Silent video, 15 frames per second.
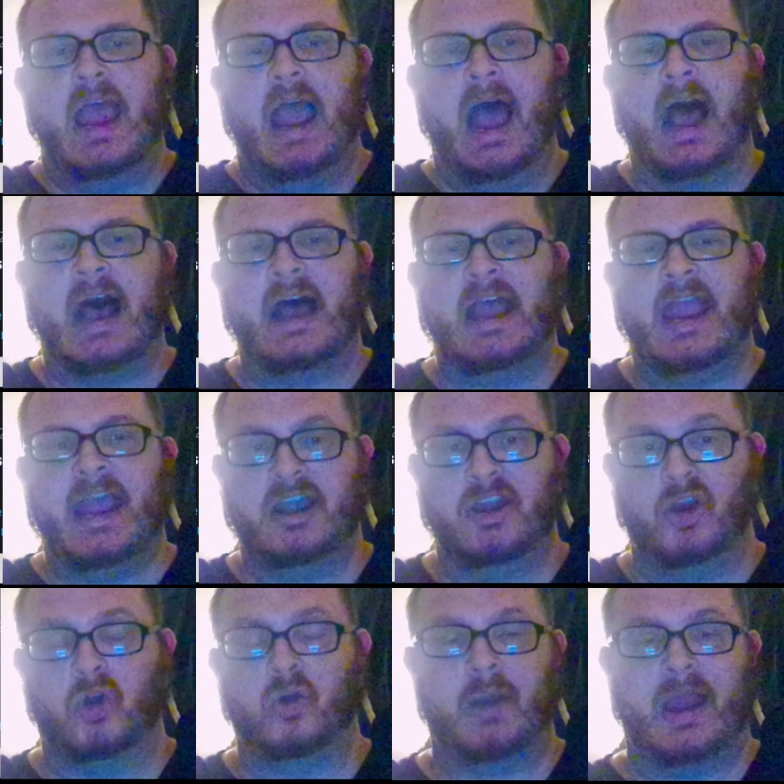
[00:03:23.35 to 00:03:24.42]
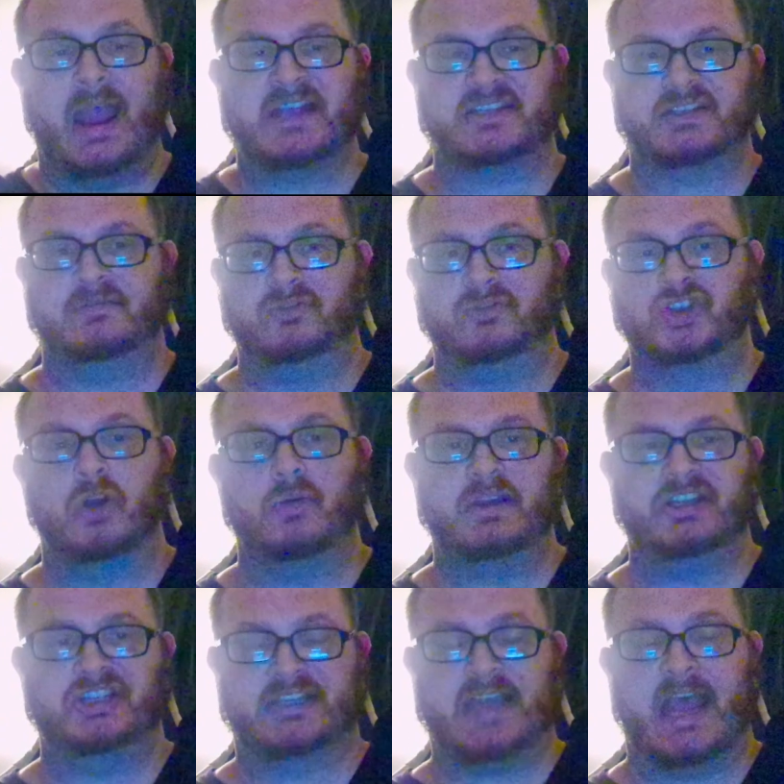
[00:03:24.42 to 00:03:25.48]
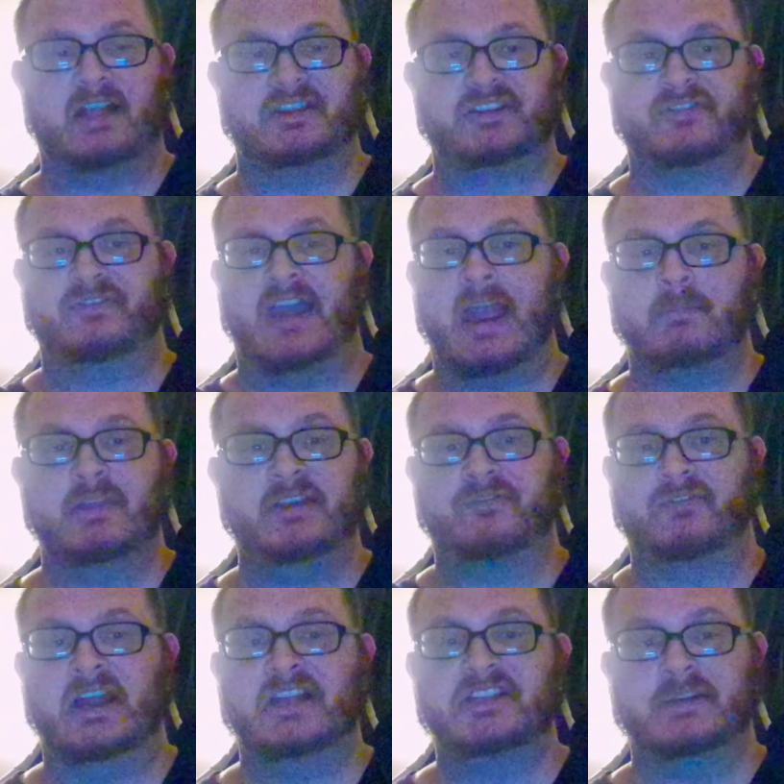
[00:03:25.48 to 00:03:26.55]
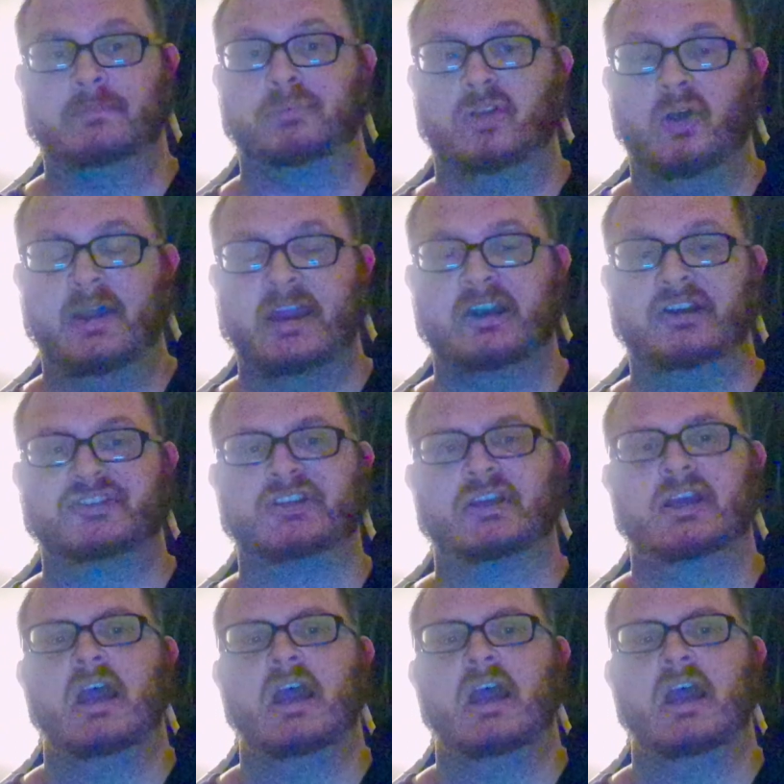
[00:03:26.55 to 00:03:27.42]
uh, and harass Joey Salad's family, friends, and employers,